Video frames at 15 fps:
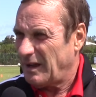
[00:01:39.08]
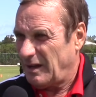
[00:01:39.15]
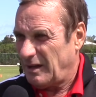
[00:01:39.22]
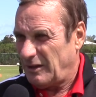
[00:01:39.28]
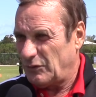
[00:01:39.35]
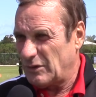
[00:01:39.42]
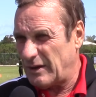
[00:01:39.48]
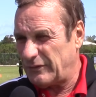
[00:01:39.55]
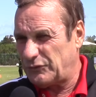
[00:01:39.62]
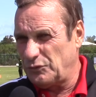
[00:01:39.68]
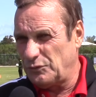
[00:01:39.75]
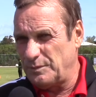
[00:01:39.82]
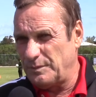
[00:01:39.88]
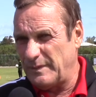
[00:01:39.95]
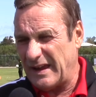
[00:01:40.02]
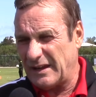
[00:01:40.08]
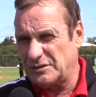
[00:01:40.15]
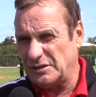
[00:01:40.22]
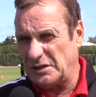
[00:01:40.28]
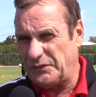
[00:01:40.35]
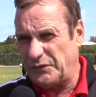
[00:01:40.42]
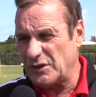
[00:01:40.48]
You have to make
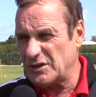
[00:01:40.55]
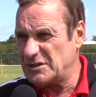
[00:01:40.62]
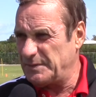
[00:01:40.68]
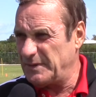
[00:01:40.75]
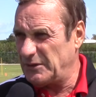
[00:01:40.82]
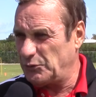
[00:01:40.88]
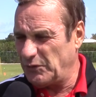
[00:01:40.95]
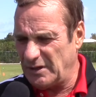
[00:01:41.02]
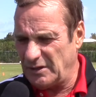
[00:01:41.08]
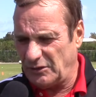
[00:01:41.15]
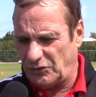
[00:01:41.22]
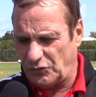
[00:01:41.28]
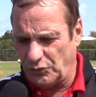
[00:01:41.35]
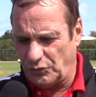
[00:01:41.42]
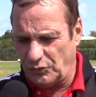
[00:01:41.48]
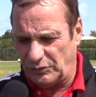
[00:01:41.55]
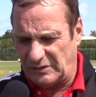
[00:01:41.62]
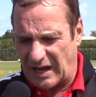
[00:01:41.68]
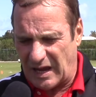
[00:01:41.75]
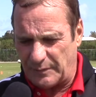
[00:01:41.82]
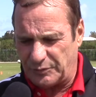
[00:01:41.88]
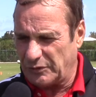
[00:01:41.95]
the difference between two
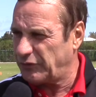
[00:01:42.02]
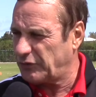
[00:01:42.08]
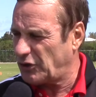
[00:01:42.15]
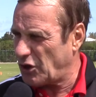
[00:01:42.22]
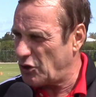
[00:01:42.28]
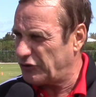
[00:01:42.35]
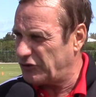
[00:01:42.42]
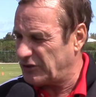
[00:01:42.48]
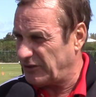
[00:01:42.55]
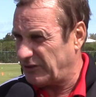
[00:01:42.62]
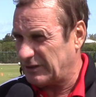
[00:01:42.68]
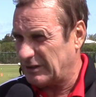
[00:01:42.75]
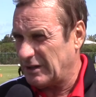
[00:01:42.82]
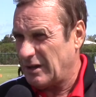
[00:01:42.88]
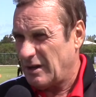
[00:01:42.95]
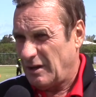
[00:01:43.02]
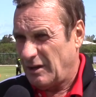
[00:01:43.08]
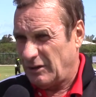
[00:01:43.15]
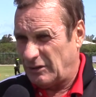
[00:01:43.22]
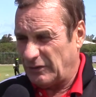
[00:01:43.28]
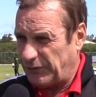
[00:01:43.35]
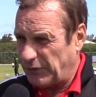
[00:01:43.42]
types of coaches.
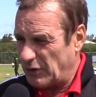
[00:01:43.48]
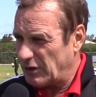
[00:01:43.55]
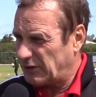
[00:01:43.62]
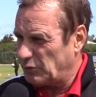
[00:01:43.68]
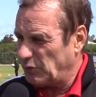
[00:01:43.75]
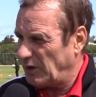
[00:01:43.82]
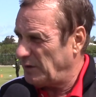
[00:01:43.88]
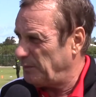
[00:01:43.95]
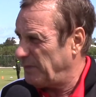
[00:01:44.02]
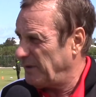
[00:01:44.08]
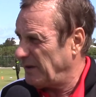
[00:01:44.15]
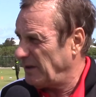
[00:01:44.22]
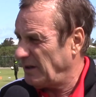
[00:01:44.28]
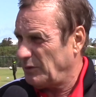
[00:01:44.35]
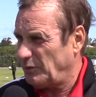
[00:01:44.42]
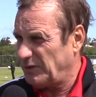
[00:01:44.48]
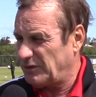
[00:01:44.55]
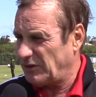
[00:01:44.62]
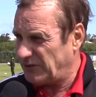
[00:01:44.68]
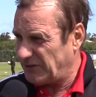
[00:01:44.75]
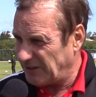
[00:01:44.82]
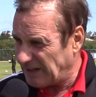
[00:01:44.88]
The first will be with
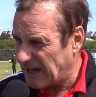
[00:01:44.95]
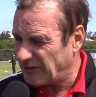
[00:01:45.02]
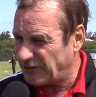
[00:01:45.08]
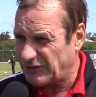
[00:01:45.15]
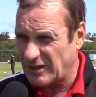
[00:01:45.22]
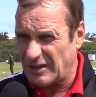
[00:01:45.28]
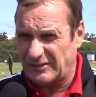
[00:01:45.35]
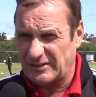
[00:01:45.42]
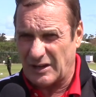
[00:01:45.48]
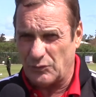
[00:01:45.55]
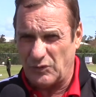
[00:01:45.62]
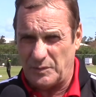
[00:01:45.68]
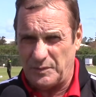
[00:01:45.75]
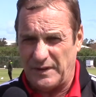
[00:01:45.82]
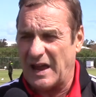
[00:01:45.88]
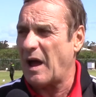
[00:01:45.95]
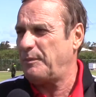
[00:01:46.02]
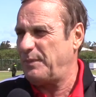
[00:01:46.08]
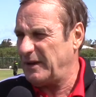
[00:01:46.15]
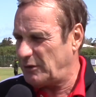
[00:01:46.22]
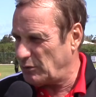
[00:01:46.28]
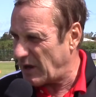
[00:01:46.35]
the C license and will be
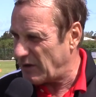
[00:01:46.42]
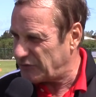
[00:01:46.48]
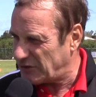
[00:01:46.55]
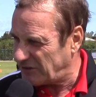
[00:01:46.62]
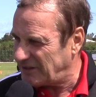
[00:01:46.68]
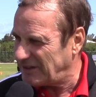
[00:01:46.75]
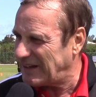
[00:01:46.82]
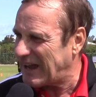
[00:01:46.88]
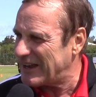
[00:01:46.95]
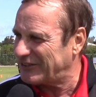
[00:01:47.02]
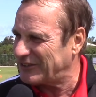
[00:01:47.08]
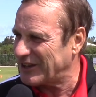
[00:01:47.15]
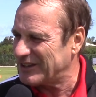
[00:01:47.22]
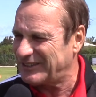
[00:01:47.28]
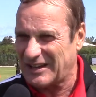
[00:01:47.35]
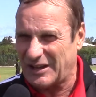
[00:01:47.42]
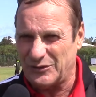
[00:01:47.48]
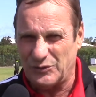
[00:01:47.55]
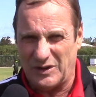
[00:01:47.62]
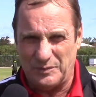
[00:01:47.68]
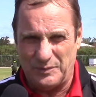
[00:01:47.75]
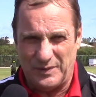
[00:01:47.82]
happy to have the C license and
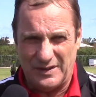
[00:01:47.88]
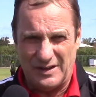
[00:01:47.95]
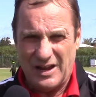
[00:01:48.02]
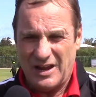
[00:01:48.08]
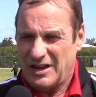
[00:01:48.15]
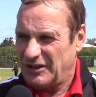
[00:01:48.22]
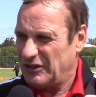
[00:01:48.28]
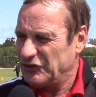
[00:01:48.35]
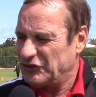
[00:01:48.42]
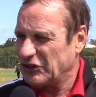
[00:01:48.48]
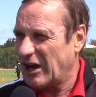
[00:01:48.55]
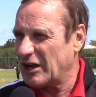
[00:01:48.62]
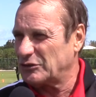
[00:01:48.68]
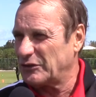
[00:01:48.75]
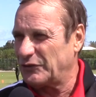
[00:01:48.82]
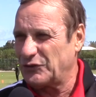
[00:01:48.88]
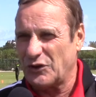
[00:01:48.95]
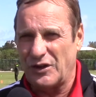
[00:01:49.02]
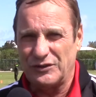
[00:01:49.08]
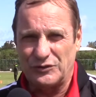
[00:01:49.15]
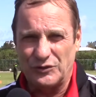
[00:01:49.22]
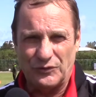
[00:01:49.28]
will be in charge of the
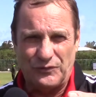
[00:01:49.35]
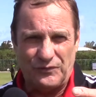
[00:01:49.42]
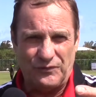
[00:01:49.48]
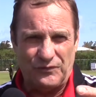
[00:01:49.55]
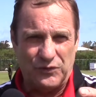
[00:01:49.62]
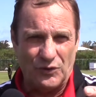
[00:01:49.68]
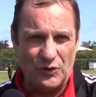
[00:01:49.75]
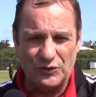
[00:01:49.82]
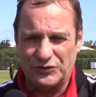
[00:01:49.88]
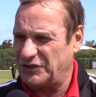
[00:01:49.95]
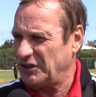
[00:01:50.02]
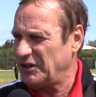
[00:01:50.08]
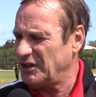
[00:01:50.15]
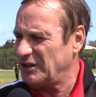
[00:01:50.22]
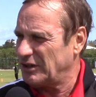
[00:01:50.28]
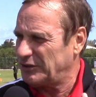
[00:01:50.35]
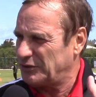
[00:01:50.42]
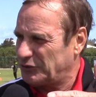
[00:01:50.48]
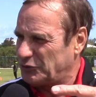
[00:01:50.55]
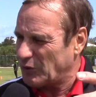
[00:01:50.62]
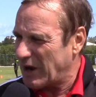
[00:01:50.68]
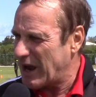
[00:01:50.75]
under 14, under
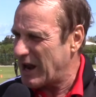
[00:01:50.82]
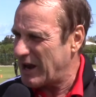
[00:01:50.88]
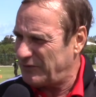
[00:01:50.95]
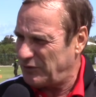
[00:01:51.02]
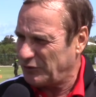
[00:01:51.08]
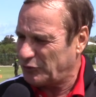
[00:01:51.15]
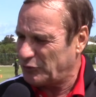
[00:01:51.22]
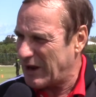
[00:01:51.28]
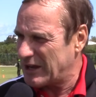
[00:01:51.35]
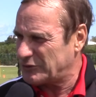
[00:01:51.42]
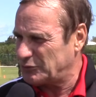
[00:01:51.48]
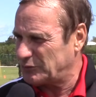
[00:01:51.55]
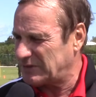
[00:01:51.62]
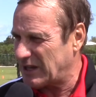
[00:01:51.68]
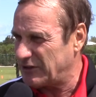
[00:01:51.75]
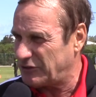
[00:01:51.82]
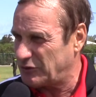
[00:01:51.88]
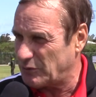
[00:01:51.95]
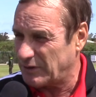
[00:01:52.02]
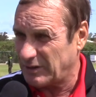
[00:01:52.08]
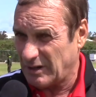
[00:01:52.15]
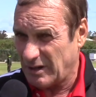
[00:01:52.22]
12, the grassroots and
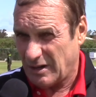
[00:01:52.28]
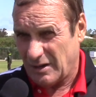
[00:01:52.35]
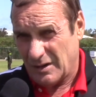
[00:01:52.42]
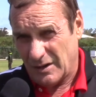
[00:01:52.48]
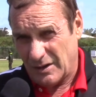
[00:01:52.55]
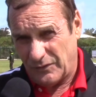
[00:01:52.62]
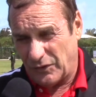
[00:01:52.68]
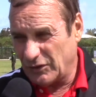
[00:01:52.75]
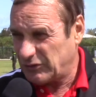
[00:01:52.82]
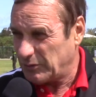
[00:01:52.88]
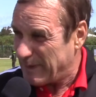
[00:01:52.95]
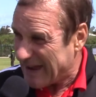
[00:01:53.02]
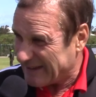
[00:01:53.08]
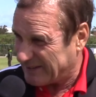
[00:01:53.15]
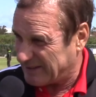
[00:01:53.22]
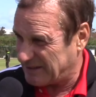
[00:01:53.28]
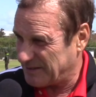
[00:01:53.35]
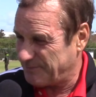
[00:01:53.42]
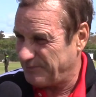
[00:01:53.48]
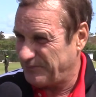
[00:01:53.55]
so on. For the best,